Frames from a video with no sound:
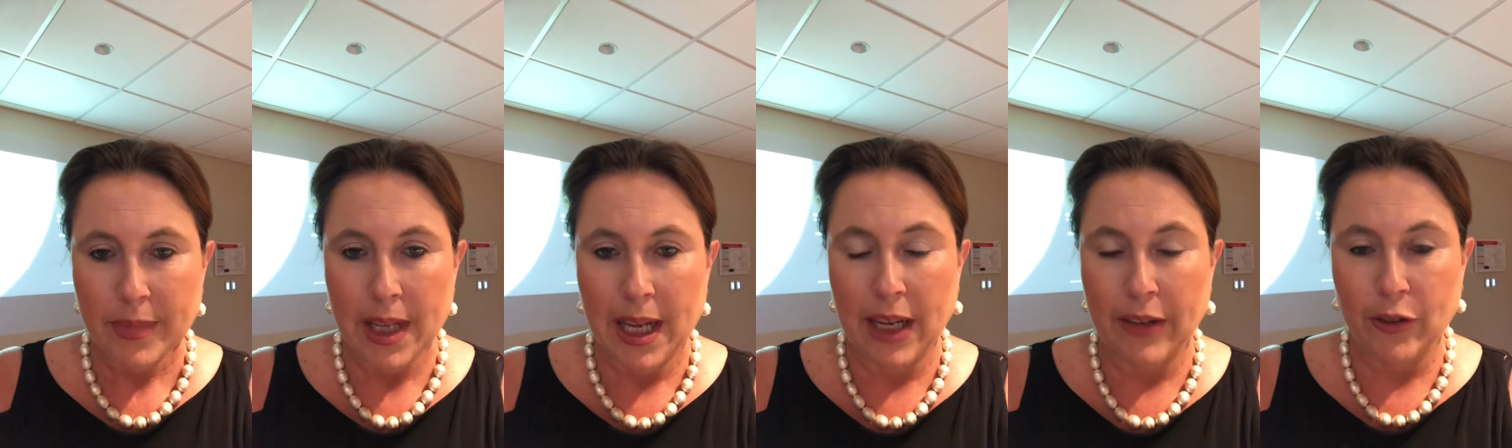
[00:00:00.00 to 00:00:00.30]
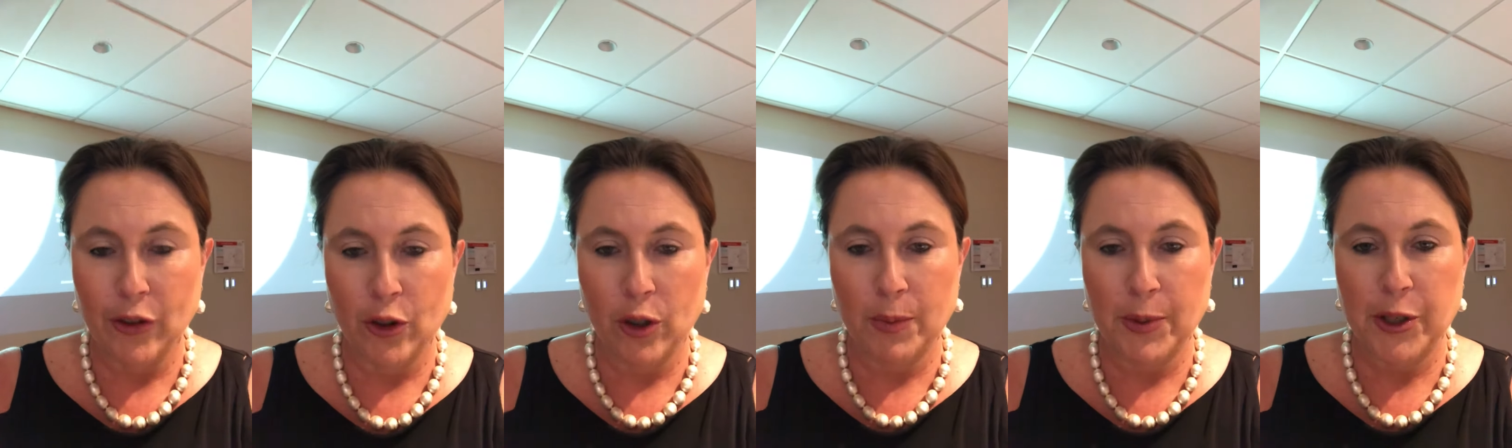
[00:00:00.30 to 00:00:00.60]
have
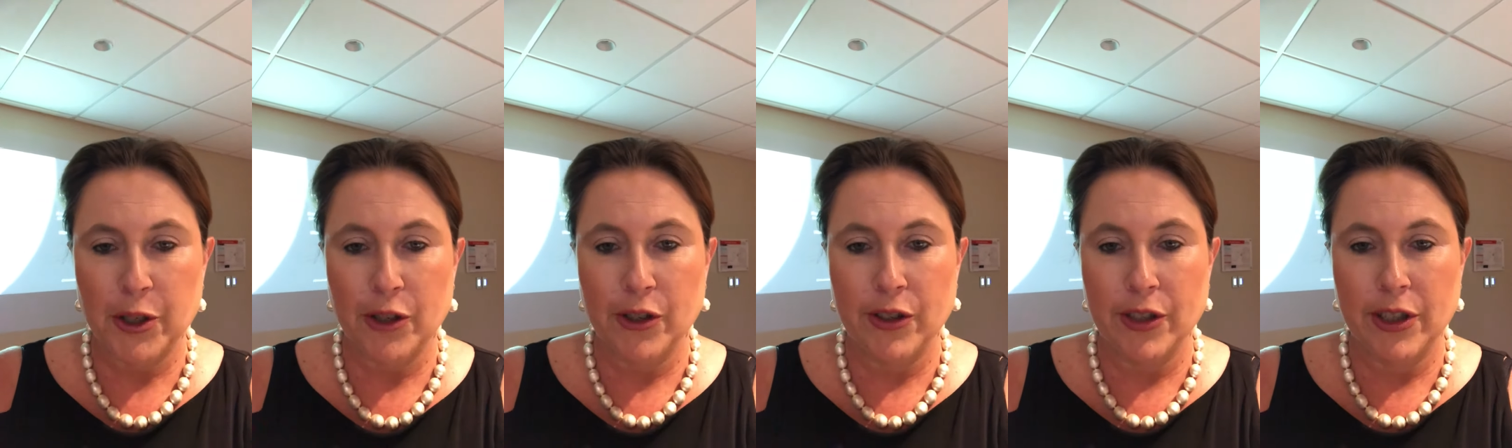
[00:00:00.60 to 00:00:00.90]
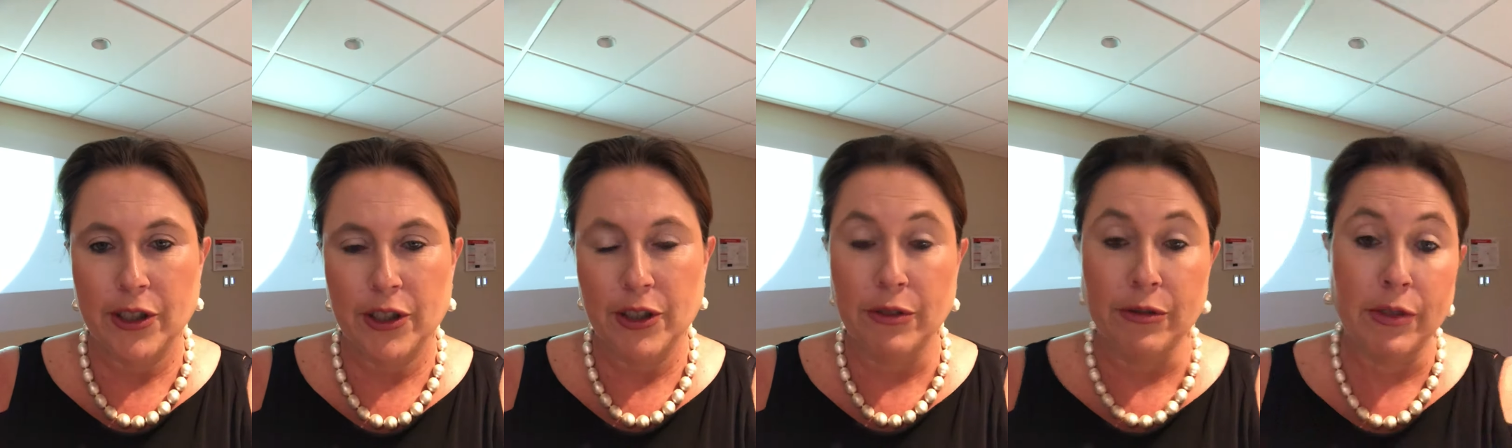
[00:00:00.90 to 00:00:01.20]
got an
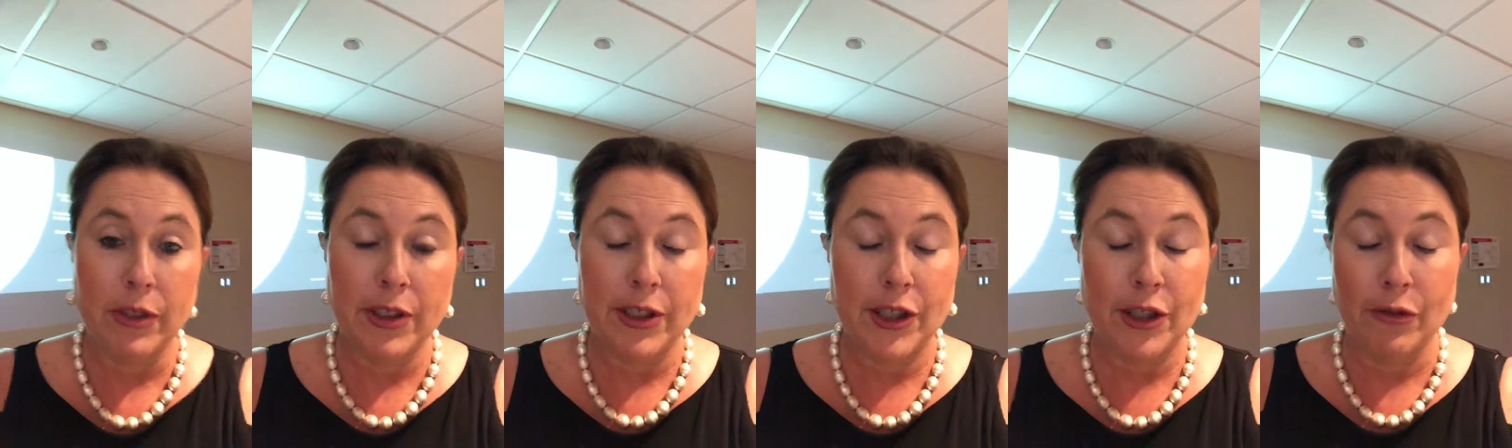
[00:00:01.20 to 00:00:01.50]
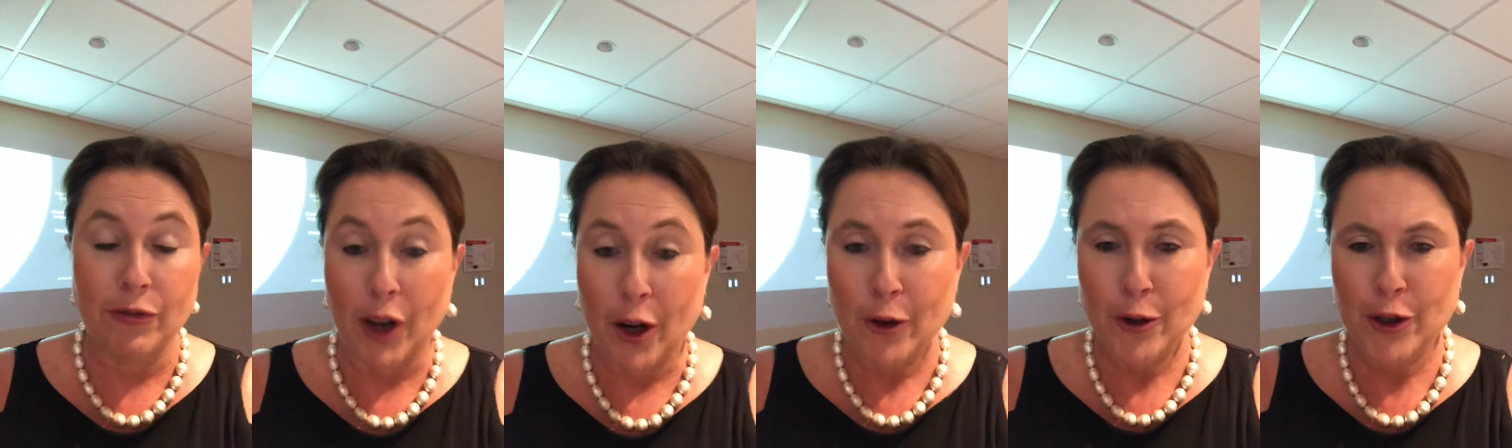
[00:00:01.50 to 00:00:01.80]
opportunity to,
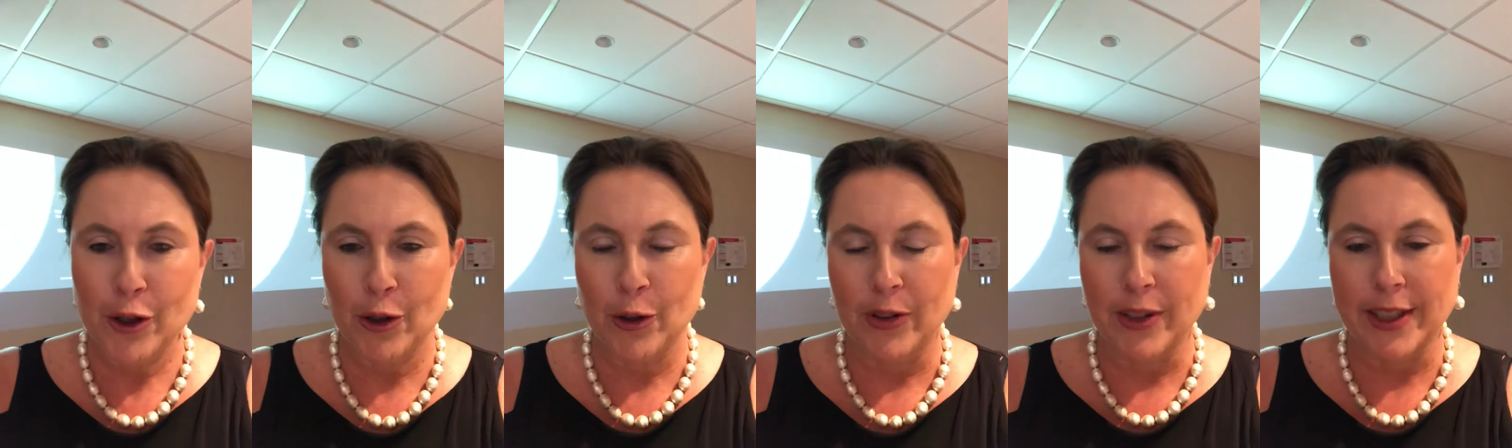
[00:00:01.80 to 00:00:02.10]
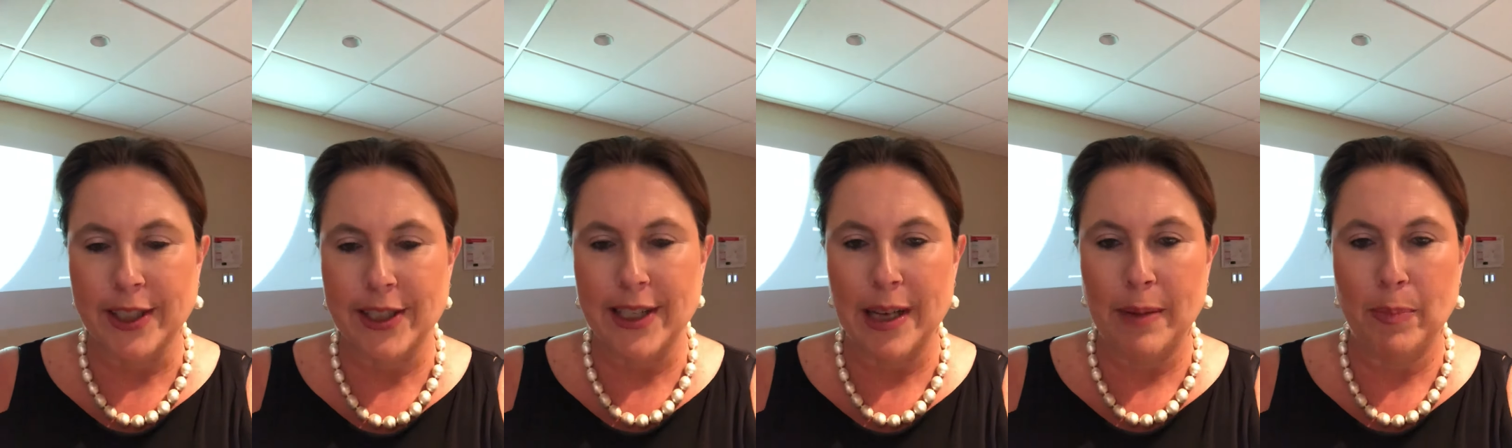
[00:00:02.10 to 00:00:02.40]
to vote on
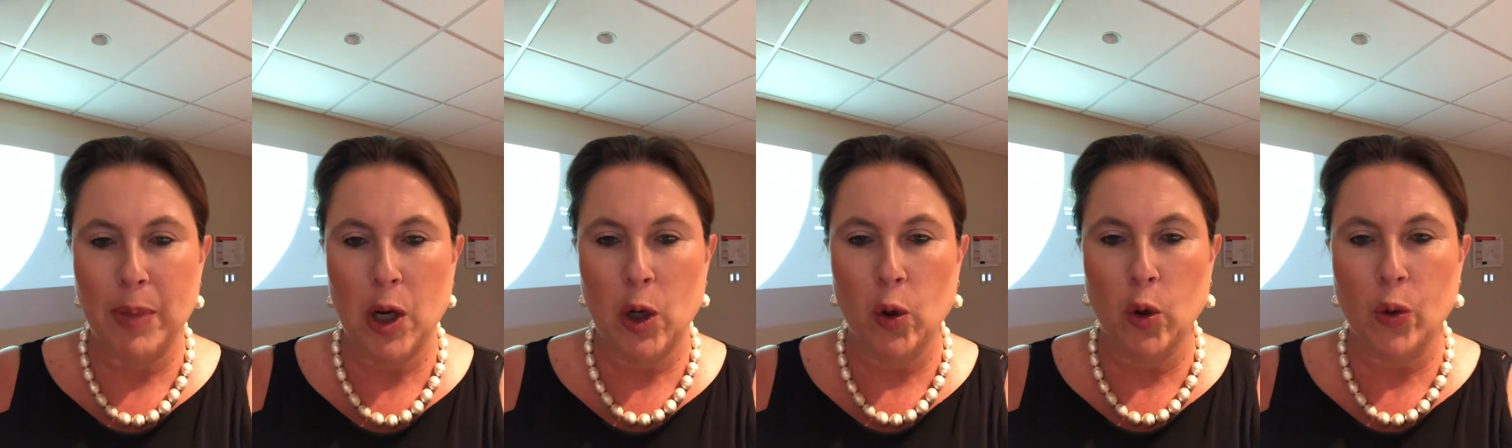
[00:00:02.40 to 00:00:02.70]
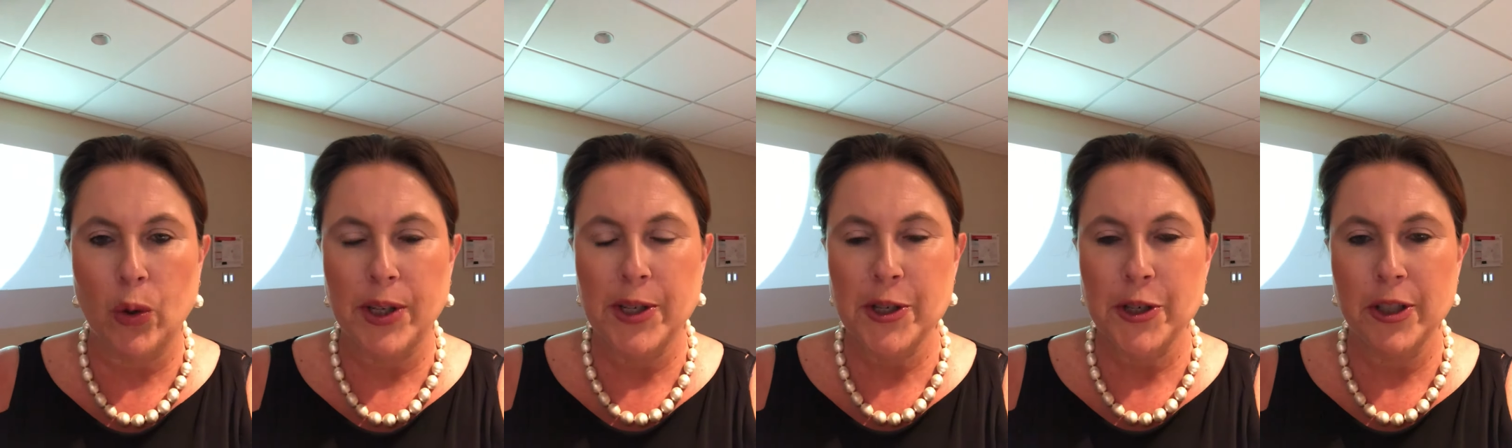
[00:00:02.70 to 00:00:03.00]
the snap poll
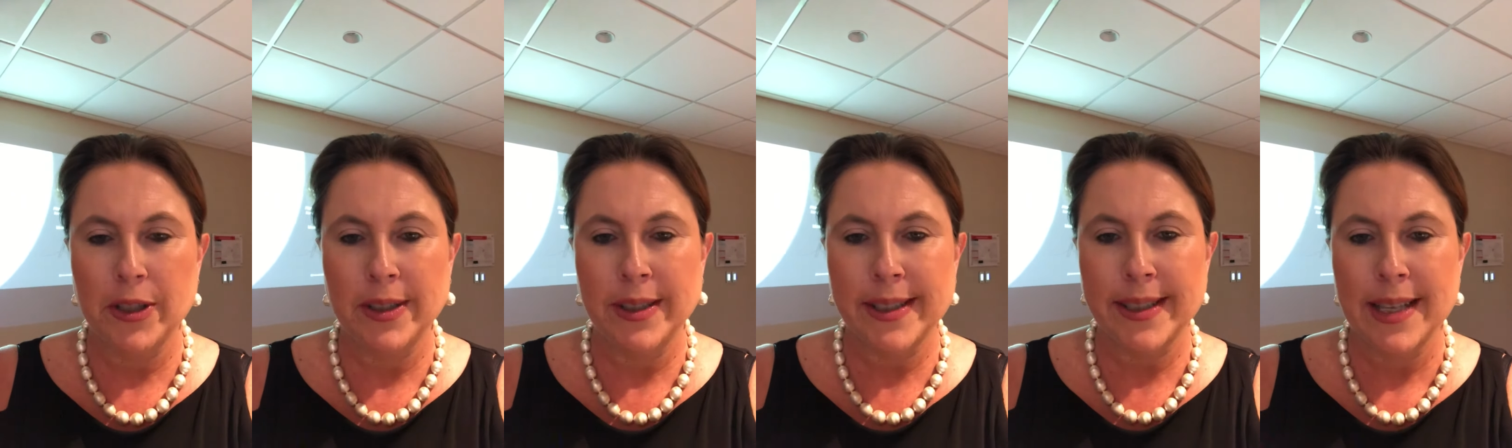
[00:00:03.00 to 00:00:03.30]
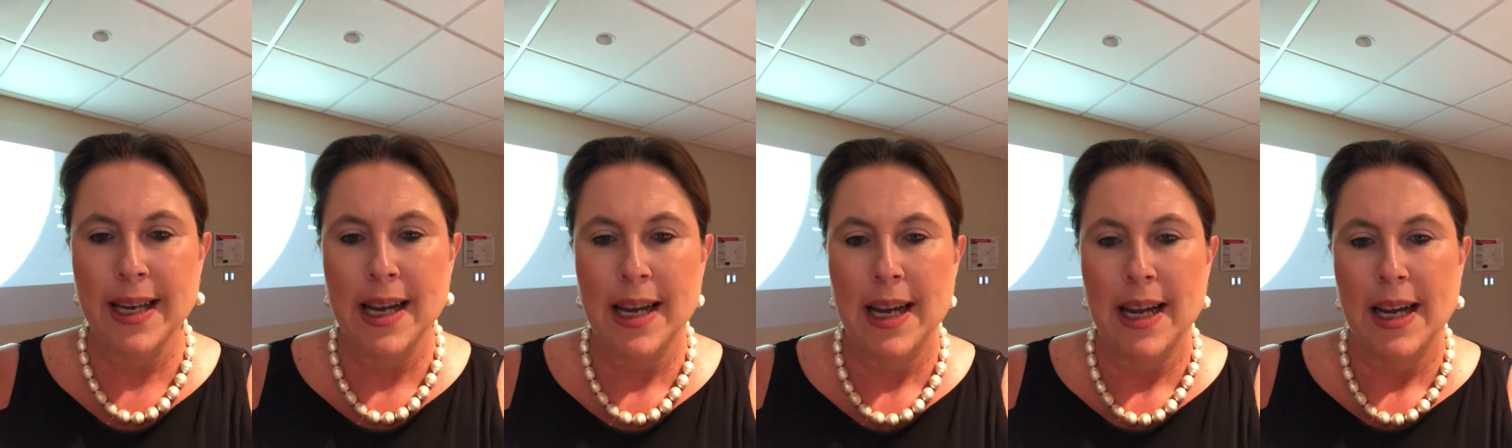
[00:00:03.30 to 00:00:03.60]
questions,